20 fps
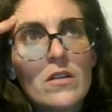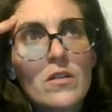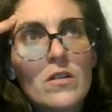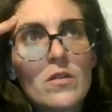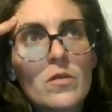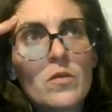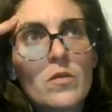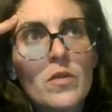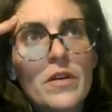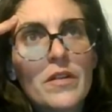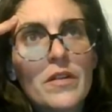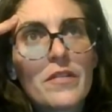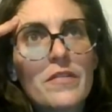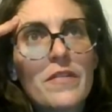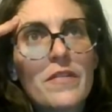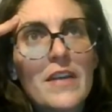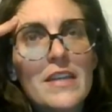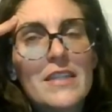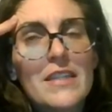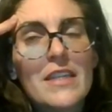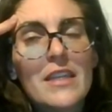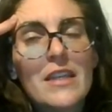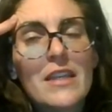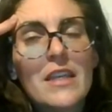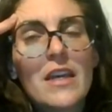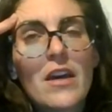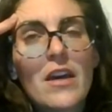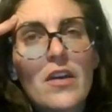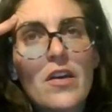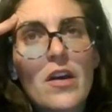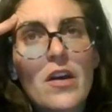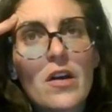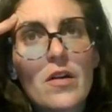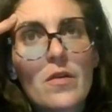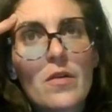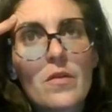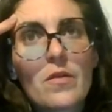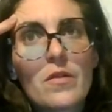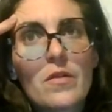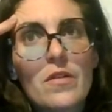we're facing the
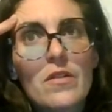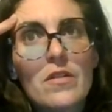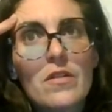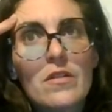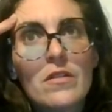unknown.